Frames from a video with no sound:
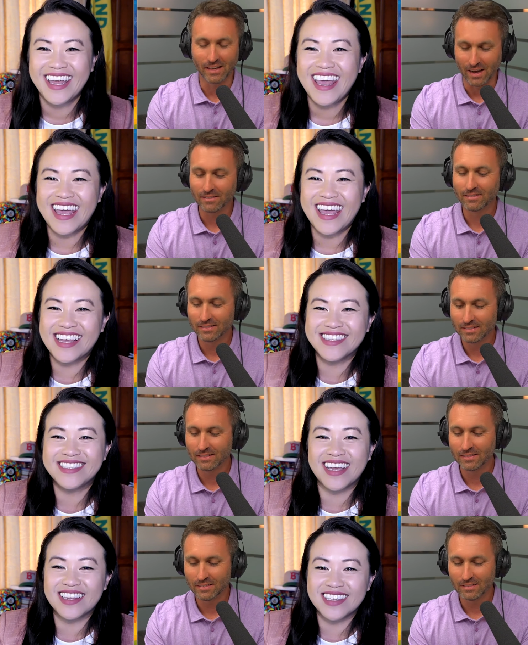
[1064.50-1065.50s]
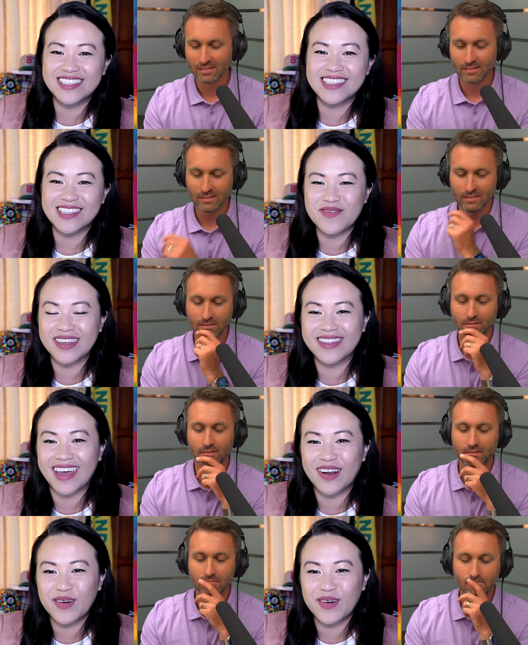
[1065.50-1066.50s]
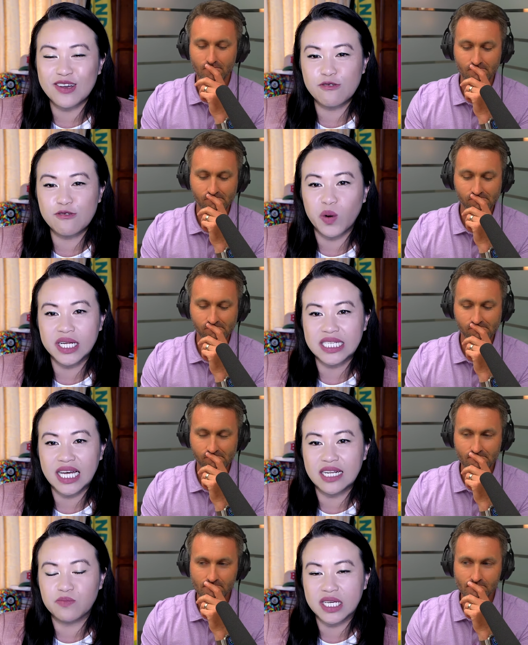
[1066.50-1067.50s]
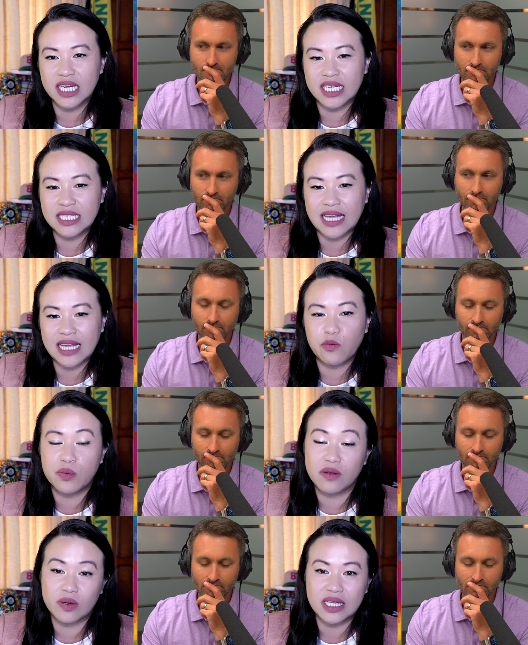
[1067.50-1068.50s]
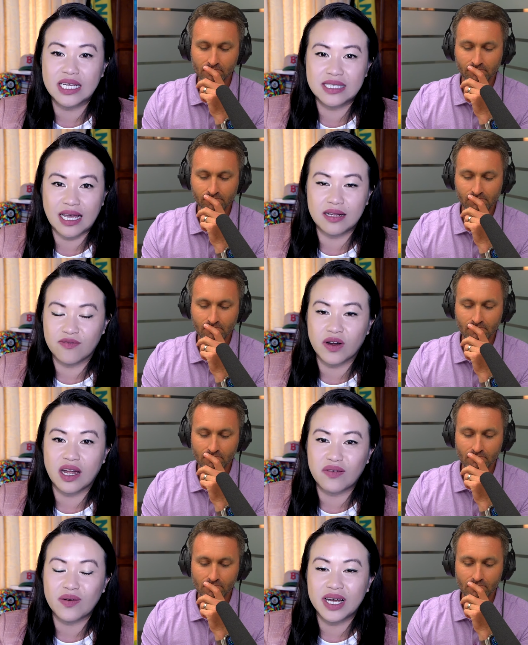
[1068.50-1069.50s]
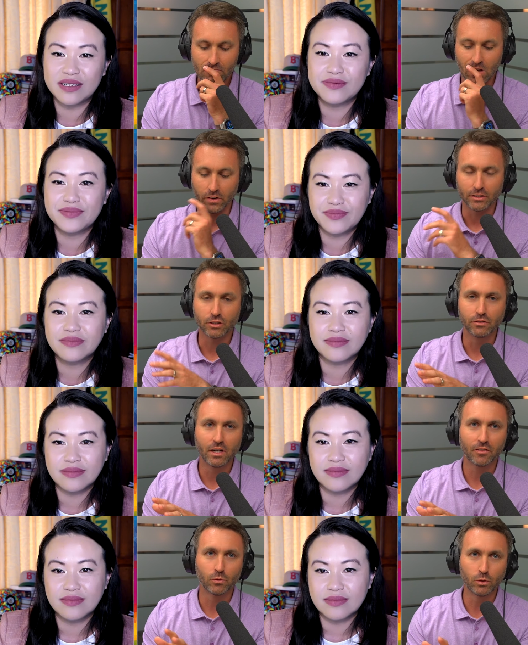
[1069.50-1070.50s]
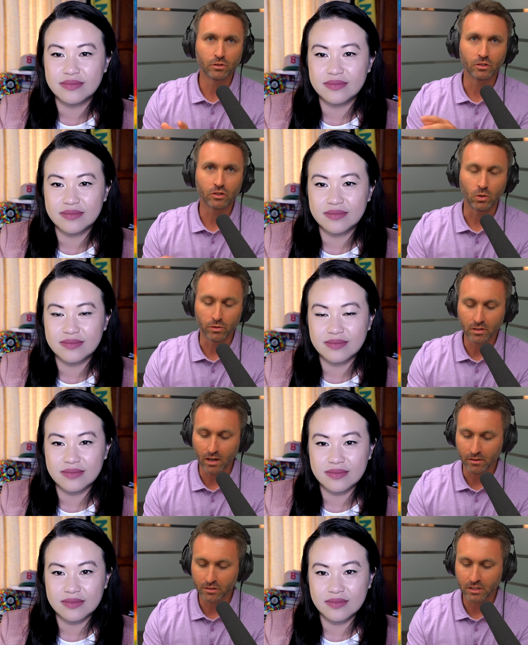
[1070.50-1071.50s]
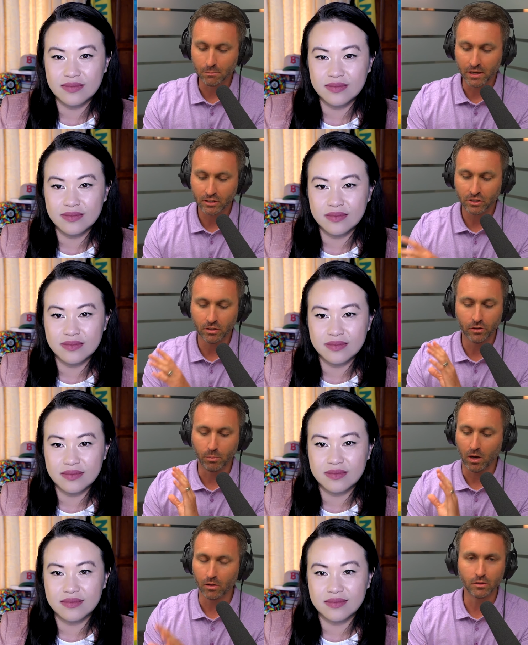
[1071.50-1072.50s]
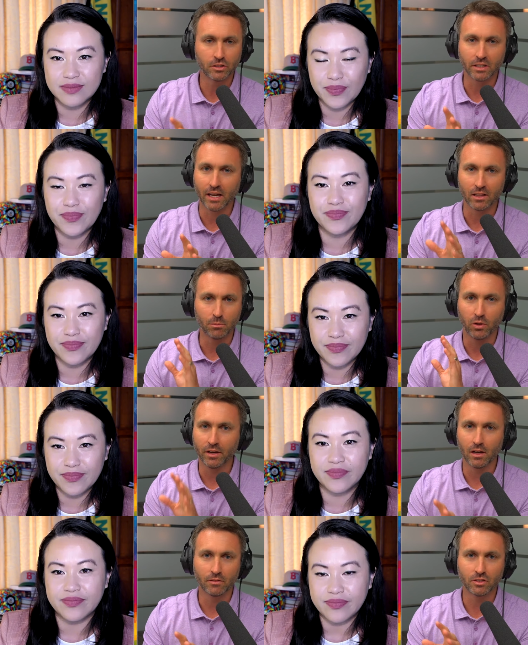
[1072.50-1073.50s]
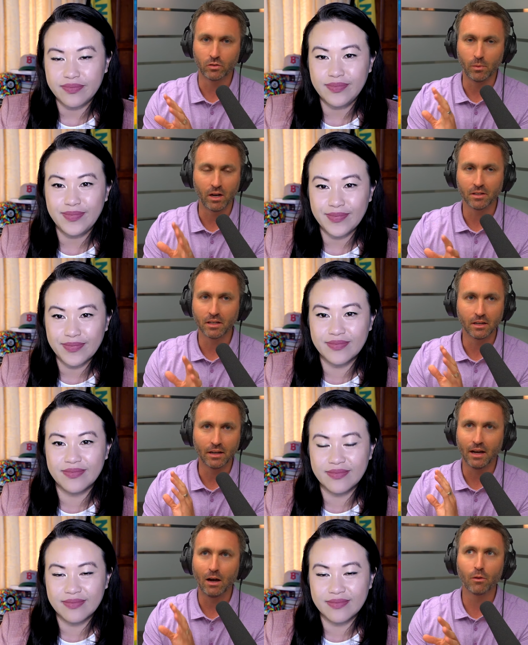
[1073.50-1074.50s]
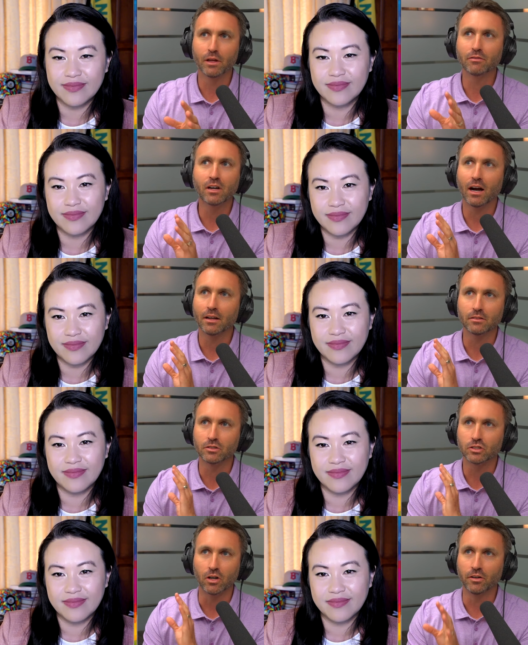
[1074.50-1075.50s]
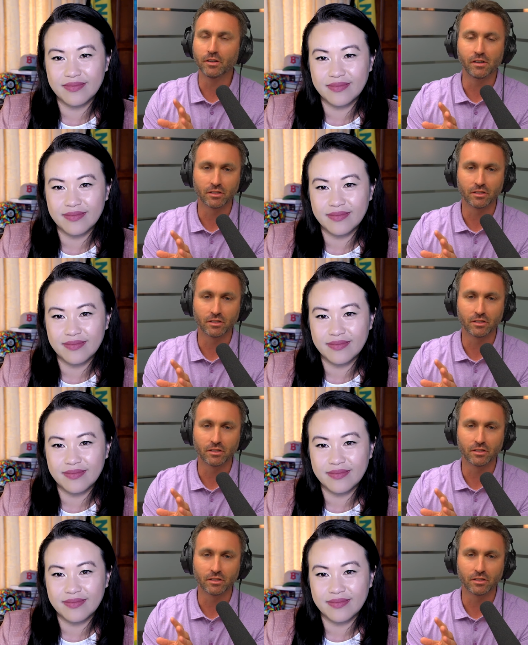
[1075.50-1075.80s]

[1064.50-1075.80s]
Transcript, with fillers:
Speaker 1: yeah. and say this is something that we we want done because that would be really exciting for everyone
Speaker 2: all right so you've got the roots and soul at the coliseum next year the ballers again at the playoffs in Raimondi and, and how they've gotten started